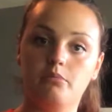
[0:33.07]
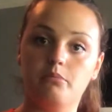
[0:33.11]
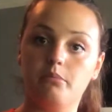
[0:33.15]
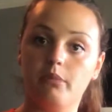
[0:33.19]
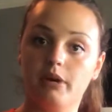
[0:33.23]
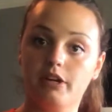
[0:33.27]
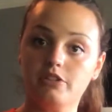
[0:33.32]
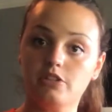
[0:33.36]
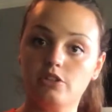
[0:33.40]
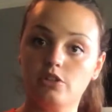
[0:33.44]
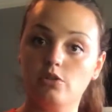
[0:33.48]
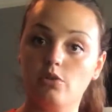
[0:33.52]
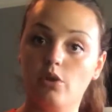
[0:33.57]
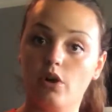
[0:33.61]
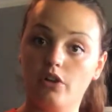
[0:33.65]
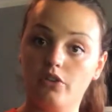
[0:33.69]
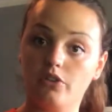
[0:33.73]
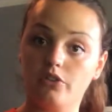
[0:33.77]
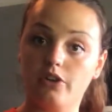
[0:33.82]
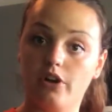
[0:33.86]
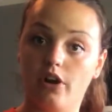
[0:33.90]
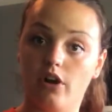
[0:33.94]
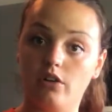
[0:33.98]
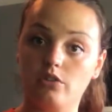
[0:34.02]
my two
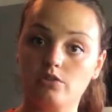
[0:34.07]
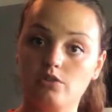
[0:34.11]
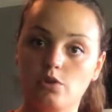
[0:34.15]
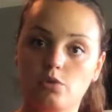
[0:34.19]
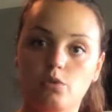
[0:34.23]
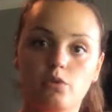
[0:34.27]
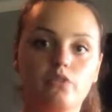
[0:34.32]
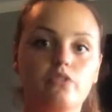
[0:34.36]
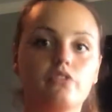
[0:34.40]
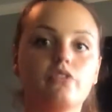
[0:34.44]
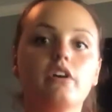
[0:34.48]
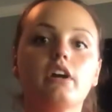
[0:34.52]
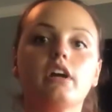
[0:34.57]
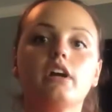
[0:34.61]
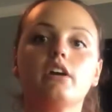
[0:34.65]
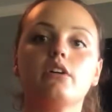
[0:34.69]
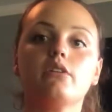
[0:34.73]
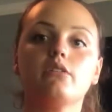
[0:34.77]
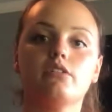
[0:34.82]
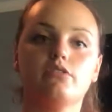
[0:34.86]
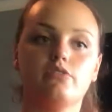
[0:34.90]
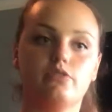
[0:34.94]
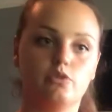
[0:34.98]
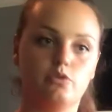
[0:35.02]
other dogs who are
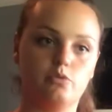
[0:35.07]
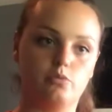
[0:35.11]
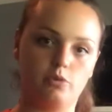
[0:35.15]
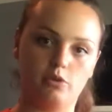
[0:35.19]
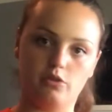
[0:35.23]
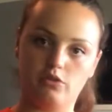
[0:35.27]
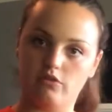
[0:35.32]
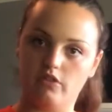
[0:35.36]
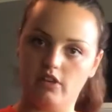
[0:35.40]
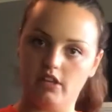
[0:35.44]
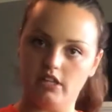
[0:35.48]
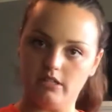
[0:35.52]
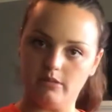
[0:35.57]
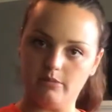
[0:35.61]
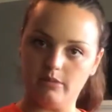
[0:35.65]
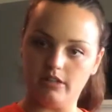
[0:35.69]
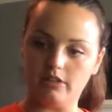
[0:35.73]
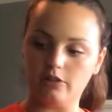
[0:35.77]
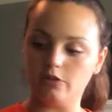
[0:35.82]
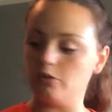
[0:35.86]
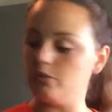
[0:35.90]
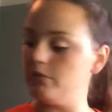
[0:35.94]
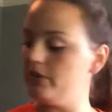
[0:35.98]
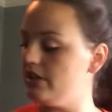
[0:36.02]
very food motivated.
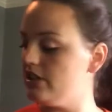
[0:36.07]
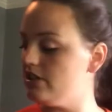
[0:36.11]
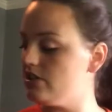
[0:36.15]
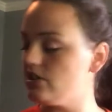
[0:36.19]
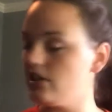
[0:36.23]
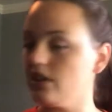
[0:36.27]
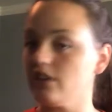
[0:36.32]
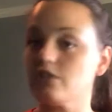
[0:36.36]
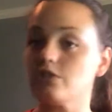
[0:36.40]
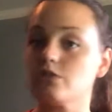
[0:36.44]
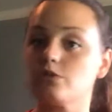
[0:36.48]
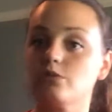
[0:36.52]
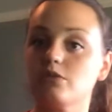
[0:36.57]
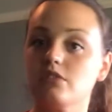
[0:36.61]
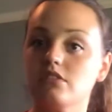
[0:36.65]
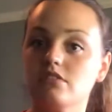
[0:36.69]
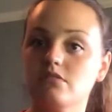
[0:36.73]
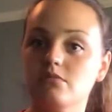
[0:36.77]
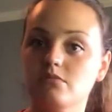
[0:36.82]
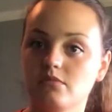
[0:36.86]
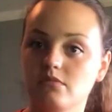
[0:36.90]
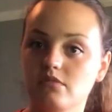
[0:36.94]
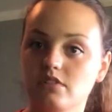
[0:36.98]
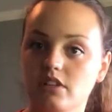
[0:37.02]
My little mini schnauzer would
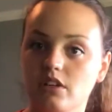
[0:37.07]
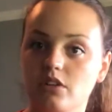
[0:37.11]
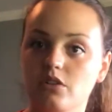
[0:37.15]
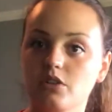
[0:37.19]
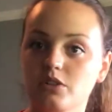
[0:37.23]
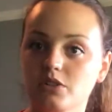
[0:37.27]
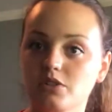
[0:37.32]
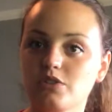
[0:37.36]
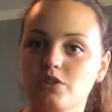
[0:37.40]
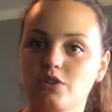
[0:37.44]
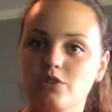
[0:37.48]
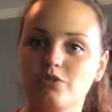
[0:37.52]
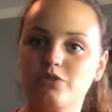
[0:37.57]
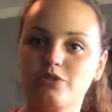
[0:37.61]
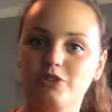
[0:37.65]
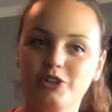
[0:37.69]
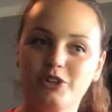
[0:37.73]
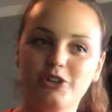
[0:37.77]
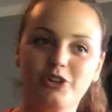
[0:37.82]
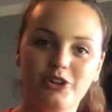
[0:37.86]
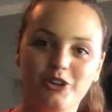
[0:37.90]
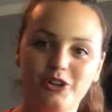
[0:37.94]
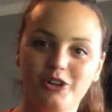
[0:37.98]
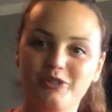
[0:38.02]
sell her soul for
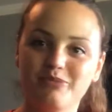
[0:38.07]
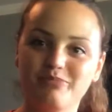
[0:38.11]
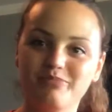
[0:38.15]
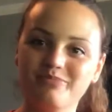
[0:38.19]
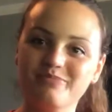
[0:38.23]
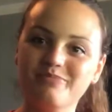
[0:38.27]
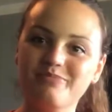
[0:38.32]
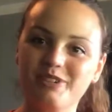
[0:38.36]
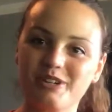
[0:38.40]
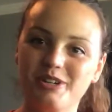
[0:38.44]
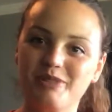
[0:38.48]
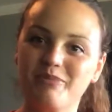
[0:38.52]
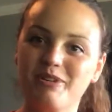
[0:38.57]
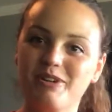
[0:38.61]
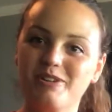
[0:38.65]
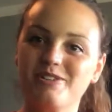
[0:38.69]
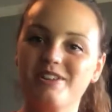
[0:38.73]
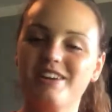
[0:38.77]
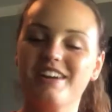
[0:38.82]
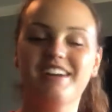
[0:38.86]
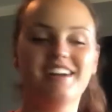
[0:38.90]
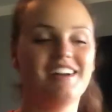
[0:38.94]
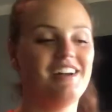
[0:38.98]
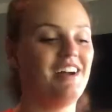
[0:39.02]
a crumb, pretty
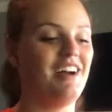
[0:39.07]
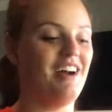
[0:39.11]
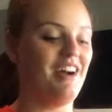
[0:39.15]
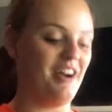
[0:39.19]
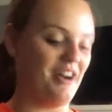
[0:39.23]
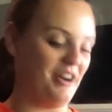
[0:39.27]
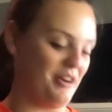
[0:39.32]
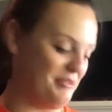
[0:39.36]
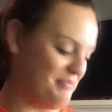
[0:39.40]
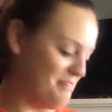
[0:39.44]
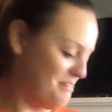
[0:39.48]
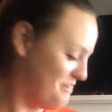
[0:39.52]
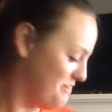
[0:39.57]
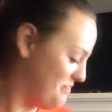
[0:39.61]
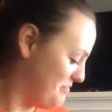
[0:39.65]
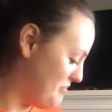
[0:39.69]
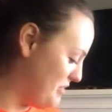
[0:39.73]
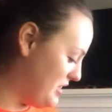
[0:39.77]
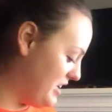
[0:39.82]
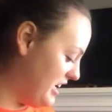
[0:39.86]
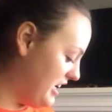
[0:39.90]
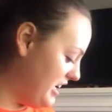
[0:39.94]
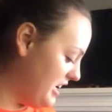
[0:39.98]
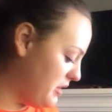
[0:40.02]
much.
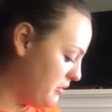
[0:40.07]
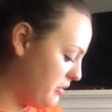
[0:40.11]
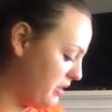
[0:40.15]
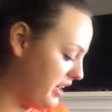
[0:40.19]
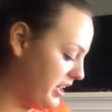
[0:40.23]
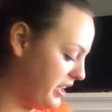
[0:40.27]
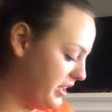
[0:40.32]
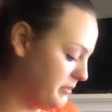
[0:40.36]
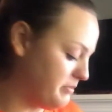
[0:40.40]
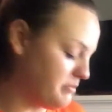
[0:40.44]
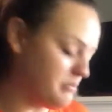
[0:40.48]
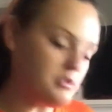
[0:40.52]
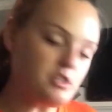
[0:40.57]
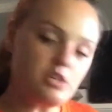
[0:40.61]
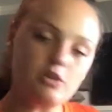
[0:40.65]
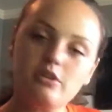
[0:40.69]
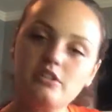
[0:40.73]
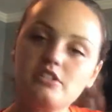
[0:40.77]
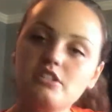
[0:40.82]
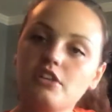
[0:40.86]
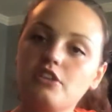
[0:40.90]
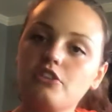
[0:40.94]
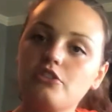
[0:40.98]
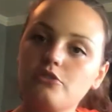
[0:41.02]
But anyway, so
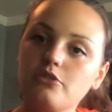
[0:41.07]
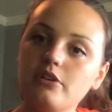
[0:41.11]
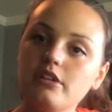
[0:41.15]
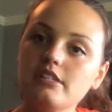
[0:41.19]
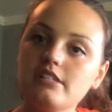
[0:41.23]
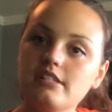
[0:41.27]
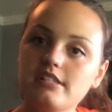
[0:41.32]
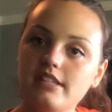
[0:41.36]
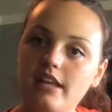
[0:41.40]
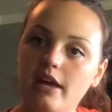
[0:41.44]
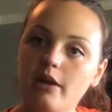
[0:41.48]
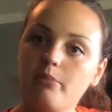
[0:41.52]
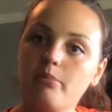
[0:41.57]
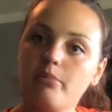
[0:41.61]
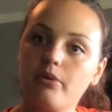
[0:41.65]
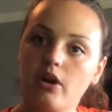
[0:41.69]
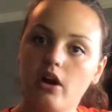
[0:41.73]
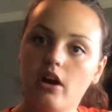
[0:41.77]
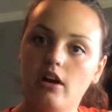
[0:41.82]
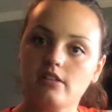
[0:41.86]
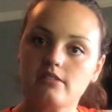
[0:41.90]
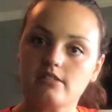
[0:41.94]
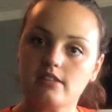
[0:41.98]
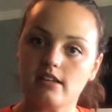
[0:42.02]
it's a three-step
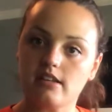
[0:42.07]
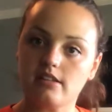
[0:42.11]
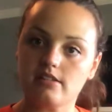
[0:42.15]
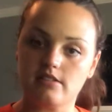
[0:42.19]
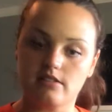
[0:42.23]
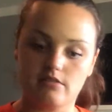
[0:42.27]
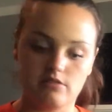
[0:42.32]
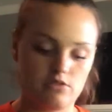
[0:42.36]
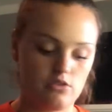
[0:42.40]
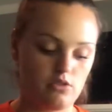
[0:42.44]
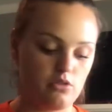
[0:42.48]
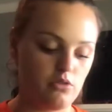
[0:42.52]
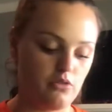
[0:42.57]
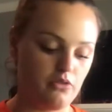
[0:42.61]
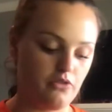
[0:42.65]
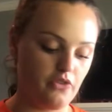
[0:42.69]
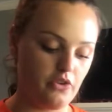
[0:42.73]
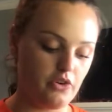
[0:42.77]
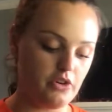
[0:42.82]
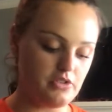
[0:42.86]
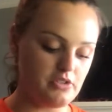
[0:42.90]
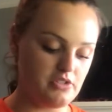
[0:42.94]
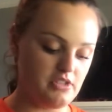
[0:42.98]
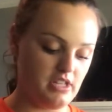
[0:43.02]
process. So the
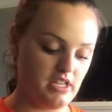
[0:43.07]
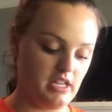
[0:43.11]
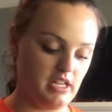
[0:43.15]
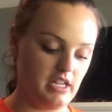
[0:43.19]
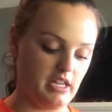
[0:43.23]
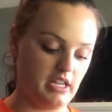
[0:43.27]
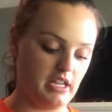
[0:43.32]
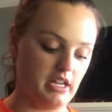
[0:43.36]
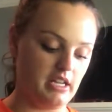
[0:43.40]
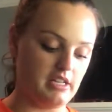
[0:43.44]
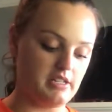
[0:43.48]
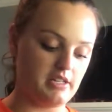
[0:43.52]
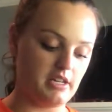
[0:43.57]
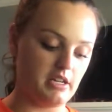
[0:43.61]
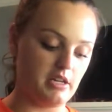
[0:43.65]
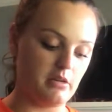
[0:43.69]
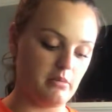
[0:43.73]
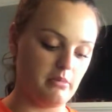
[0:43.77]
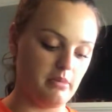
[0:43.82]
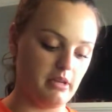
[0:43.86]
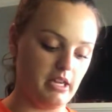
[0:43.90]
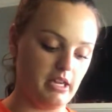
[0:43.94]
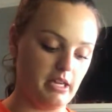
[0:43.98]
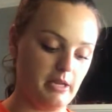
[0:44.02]
first thing is going
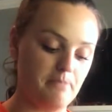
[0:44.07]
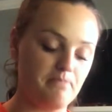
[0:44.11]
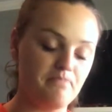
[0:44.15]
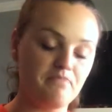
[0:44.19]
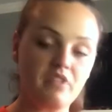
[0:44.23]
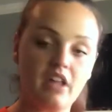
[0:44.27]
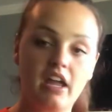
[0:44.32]
to be,